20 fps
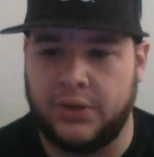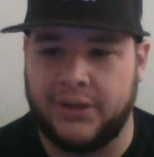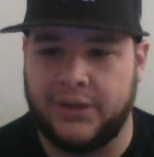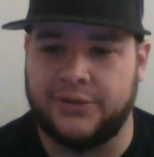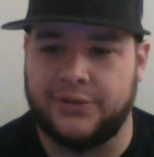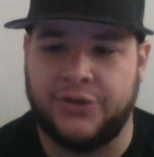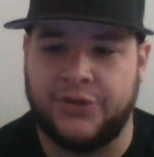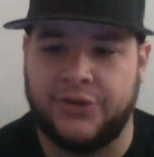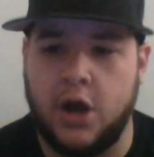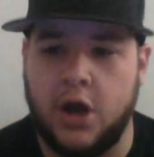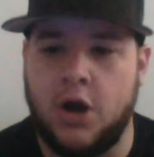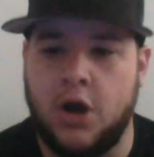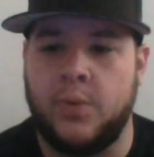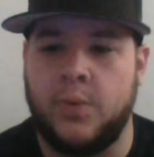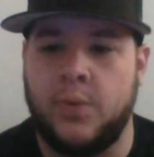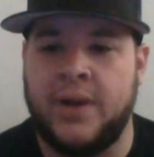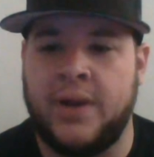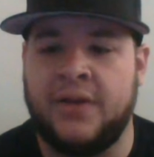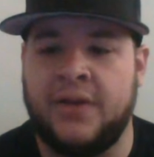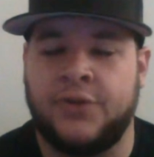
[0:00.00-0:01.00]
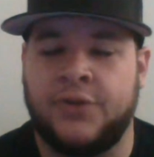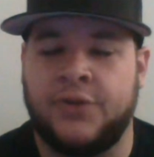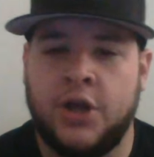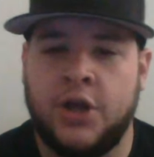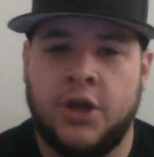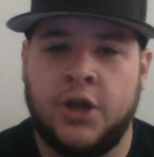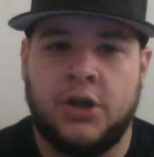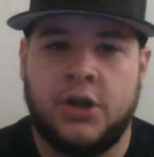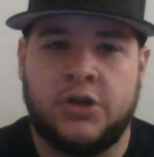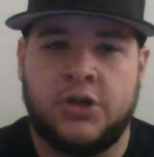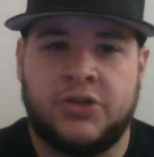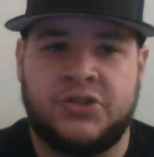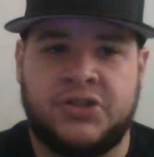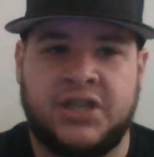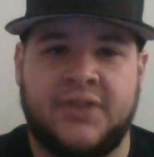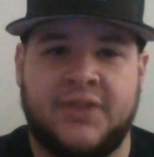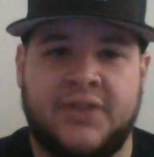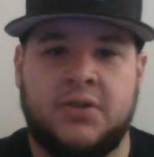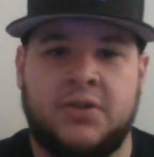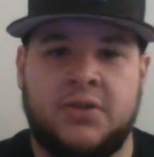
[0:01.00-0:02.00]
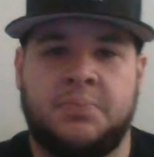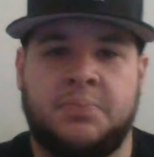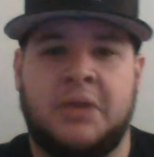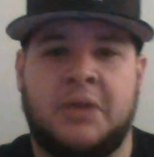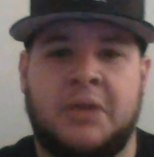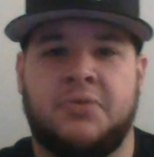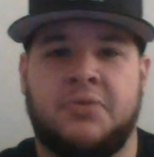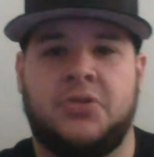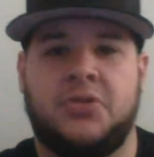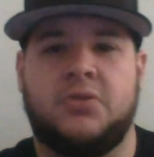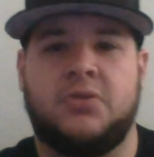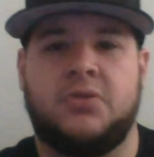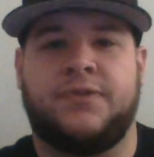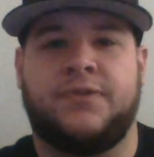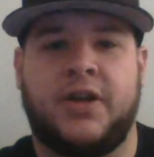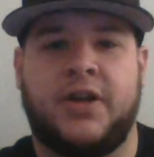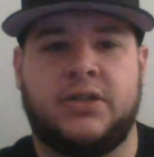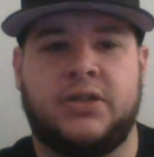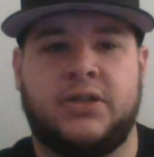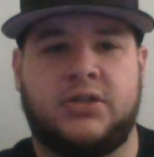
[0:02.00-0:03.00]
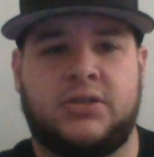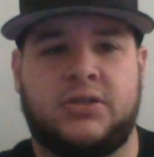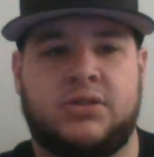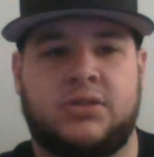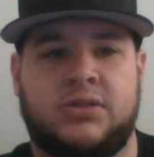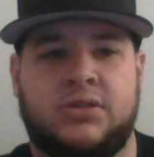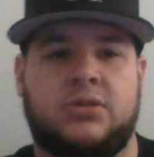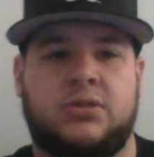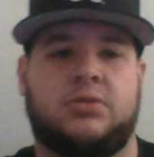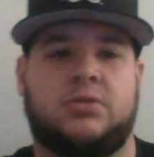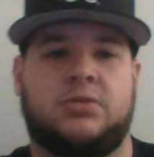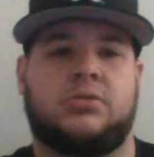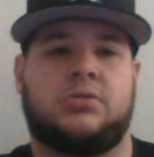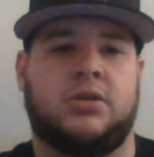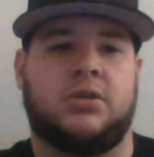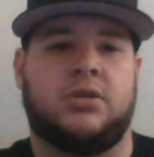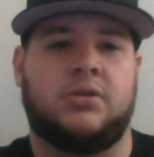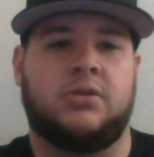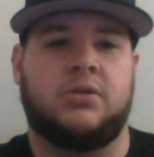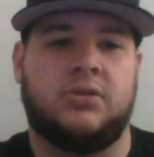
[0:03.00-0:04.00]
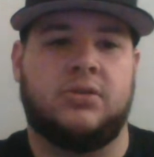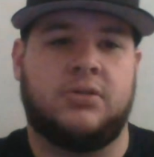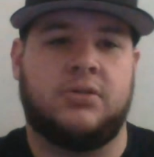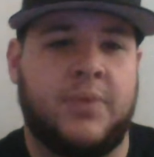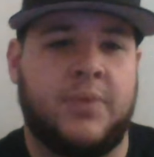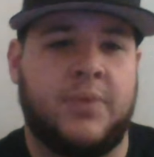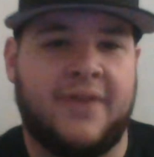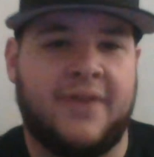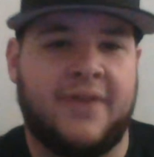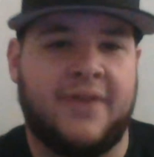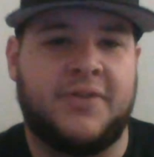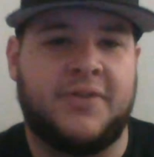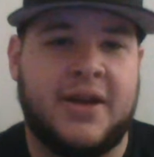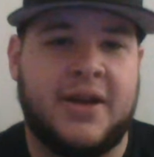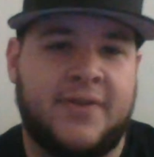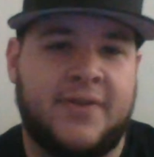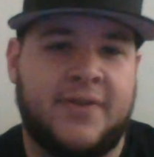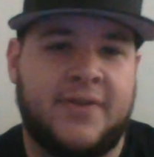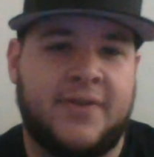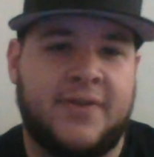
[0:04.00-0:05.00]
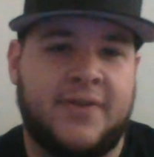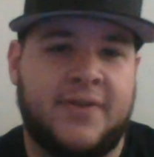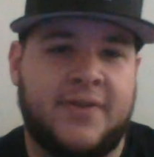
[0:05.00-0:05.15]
Like there's like, oh, we have 7 pay-per-view fights, and then we have the main event,